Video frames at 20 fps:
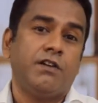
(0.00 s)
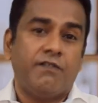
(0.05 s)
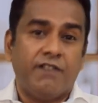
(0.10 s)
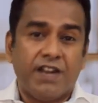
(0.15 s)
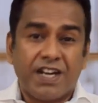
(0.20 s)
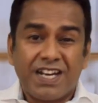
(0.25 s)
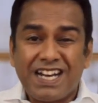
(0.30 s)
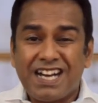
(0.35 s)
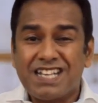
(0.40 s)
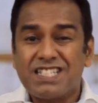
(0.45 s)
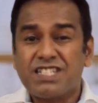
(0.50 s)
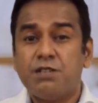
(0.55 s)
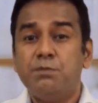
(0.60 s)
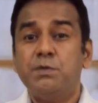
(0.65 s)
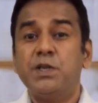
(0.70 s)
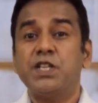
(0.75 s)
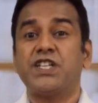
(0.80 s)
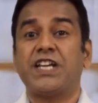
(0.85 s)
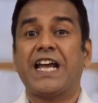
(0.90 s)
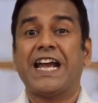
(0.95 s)
When
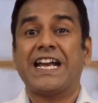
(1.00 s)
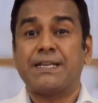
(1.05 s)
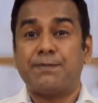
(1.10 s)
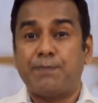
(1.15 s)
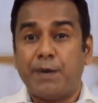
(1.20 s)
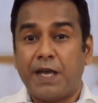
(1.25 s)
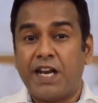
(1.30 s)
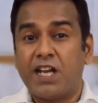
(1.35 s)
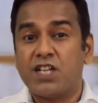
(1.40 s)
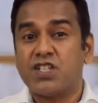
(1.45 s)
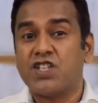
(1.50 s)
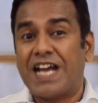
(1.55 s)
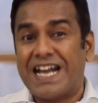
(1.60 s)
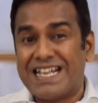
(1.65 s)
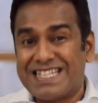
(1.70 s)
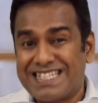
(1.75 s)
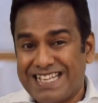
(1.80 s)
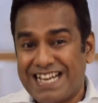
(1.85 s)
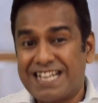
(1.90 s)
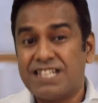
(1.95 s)
customers experience
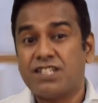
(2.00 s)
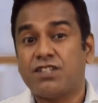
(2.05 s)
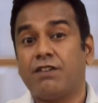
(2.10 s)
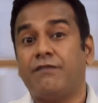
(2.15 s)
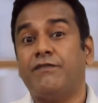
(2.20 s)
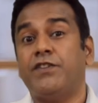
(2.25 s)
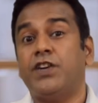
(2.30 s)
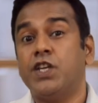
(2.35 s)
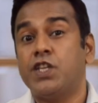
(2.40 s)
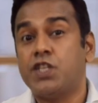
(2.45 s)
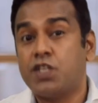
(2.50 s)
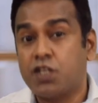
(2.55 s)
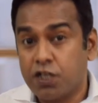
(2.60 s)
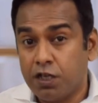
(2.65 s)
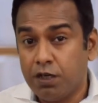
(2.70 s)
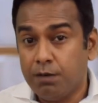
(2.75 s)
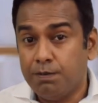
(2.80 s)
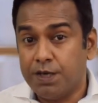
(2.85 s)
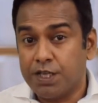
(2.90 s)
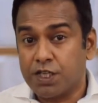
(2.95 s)
a sense of
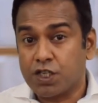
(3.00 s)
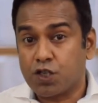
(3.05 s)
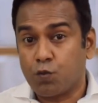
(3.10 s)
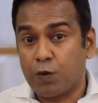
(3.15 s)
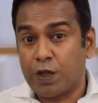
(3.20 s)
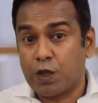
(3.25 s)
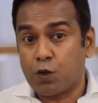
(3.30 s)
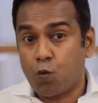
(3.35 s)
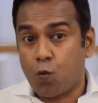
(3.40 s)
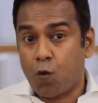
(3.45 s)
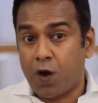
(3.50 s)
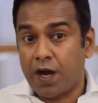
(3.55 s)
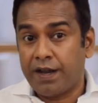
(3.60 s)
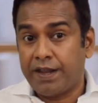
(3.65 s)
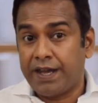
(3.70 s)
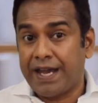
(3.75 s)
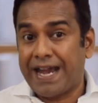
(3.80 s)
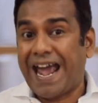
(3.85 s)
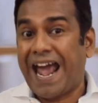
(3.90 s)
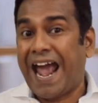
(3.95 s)
disturbance with what
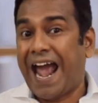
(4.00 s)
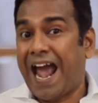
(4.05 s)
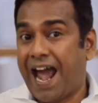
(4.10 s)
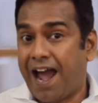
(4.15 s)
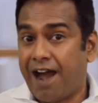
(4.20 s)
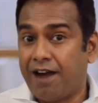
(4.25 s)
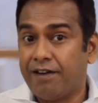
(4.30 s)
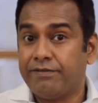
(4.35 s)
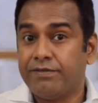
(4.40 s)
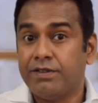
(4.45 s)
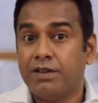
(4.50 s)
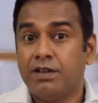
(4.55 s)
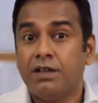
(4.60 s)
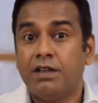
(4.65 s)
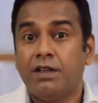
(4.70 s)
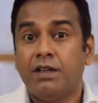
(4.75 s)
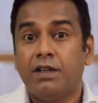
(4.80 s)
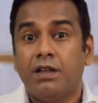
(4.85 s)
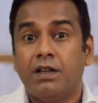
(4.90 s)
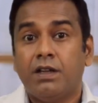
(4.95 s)
they have,
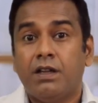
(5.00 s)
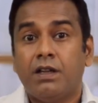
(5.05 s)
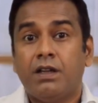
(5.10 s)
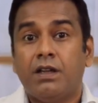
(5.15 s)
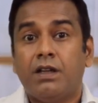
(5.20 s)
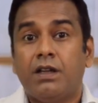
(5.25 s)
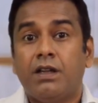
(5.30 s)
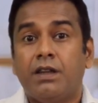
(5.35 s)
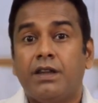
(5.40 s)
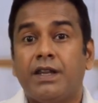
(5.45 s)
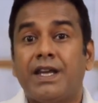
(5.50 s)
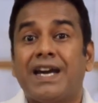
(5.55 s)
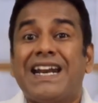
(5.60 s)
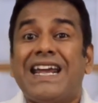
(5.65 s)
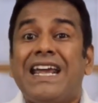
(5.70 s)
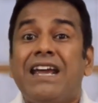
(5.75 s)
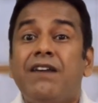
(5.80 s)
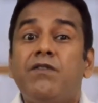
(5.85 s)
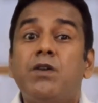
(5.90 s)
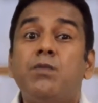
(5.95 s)
they are
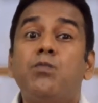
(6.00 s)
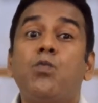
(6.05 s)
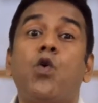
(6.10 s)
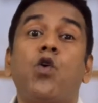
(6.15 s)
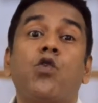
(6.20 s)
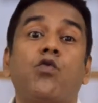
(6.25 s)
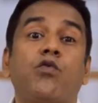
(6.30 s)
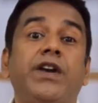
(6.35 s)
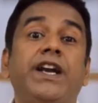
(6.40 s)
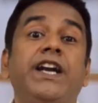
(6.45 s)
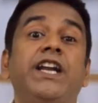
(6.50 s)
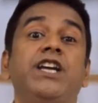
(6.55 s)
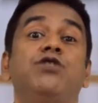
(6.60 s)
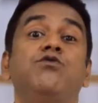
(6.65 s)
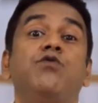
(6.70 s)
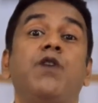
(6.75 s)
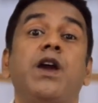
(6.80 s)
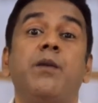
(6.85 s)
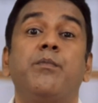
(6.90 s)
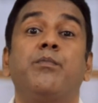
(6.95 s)
even more ready
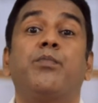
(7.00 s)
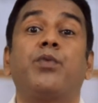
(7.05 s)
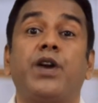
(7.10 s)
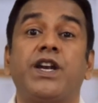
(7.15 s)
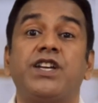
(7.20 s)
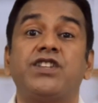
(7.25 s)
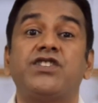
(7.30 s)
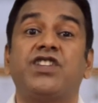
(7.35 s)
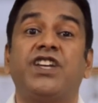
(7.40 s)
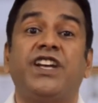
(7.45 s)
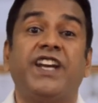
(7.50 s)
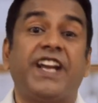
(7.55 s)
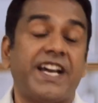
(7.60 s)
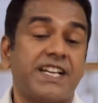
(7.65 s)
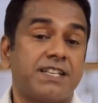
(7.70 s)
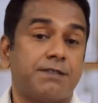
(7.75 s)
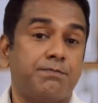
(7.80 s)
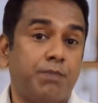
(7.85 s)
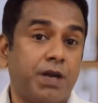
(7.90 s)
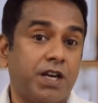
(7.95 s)
to embrace the
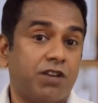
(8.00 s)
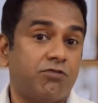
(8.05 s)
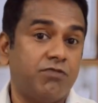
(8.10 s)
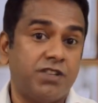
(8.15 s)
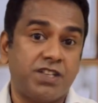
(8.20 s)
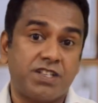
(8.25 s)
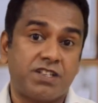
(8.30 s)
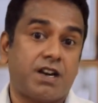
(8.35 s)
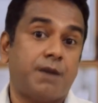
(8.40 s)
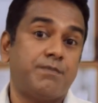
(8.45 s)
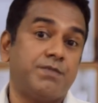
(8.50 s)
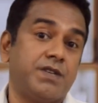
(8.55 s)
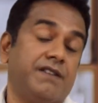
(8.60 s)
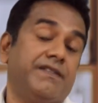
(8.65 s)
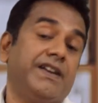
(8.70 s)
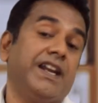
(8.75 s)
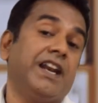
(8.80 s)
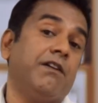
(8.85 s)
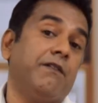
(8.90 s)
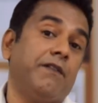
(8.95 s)
next big
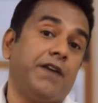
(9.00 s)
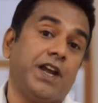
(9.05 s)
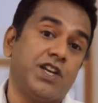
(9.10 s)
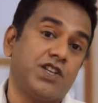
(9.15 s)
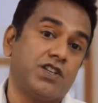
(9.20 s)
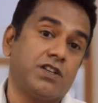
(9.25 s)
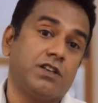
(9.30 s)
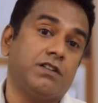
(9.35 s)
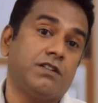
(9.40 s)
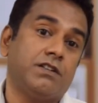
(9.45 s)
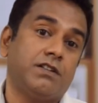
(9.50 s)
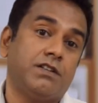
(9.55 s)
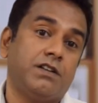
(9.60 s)
disruptive innovation.